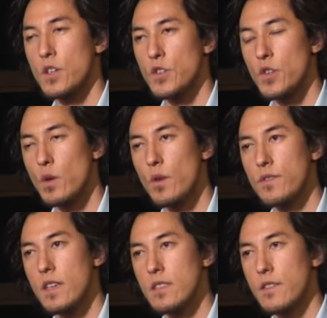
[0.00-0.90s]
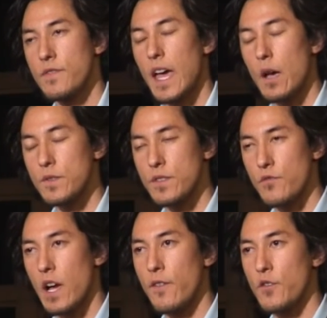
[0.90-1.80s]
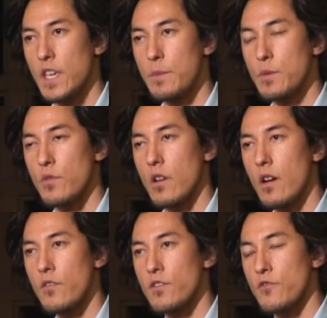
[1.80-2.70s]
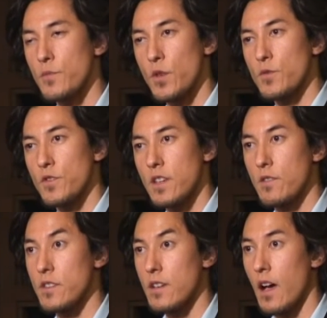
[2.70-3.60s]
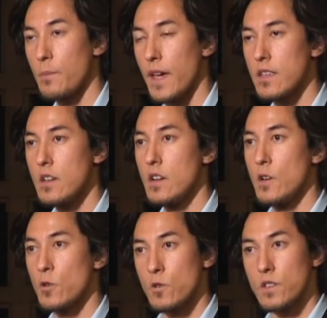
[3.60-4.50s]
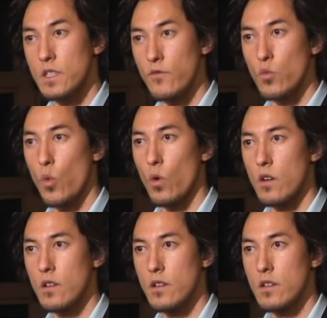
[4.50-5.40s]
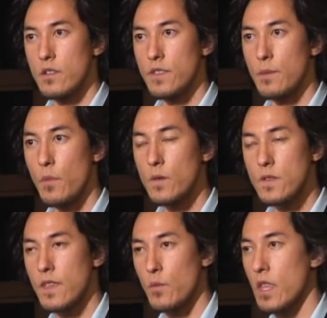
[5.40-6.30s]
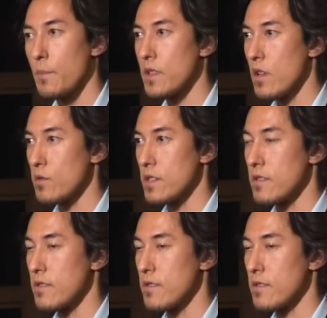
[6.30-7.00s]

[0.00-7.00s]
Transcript: So you would think that if thousands of rifles had been recovered from soldiers killed in combat during the Civil War, then most of them would not be loaded.